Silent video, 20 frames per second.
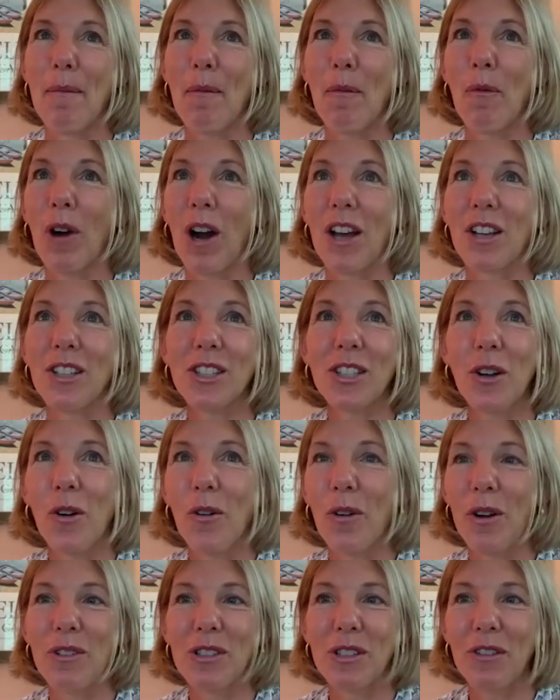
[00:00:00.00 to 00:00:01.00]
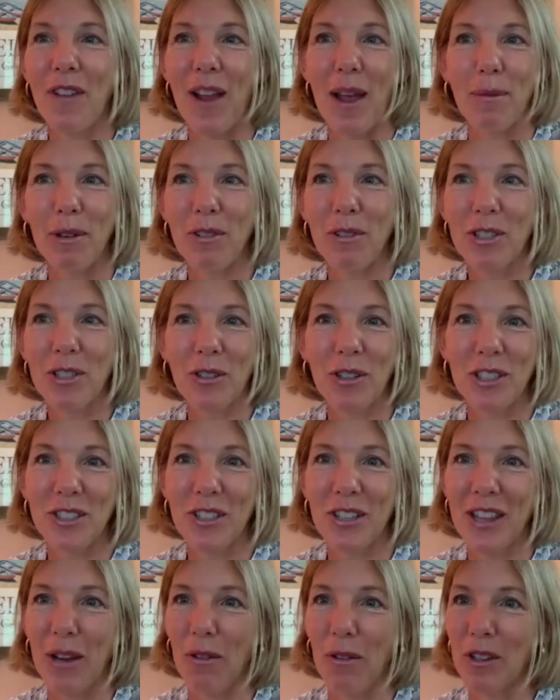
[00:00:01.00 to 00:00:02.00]
were also, it was a family resort.
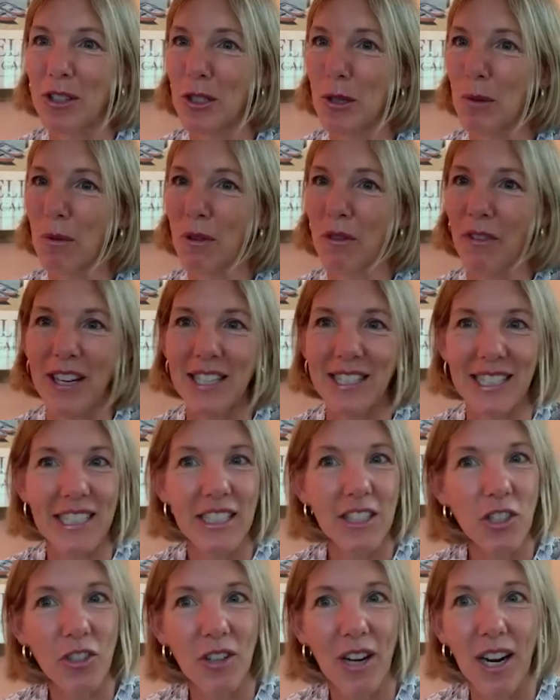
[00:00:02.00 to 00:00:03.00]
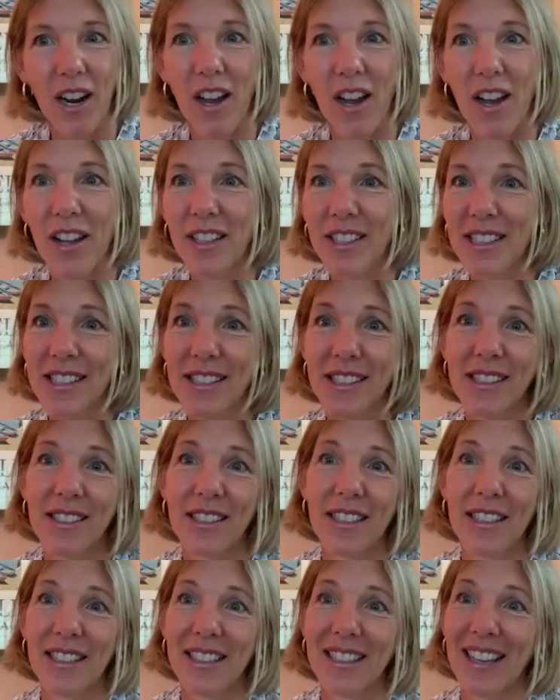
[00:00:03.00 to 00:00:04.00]
So they would supervise Easter egg hunts.
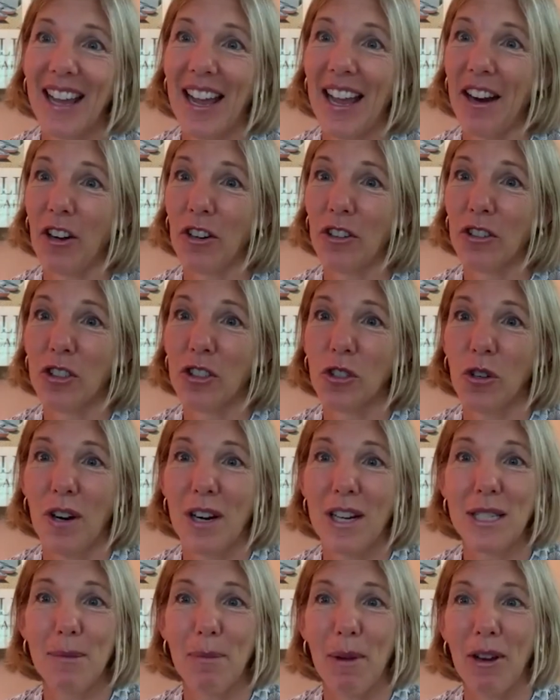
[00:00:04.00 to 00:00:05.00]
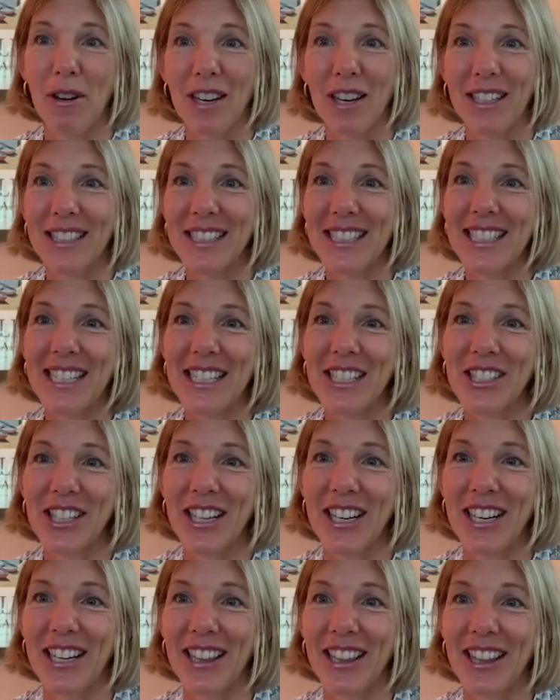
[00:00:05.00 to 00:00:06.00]
I heard stories about nuns
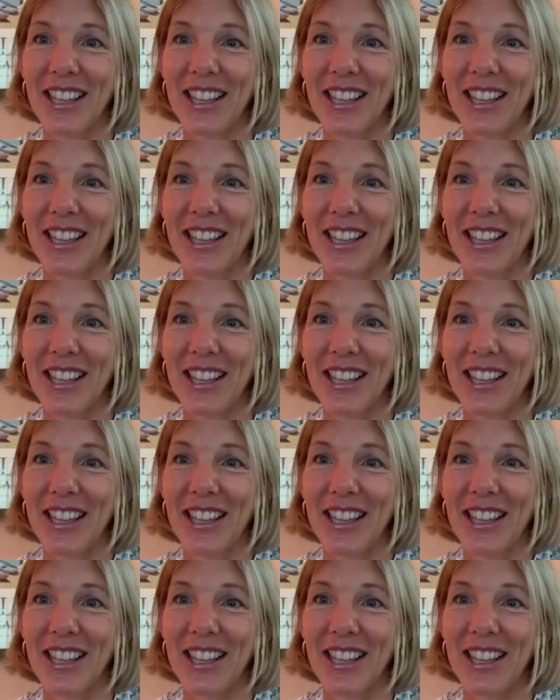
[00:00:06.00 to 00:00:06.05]
teaching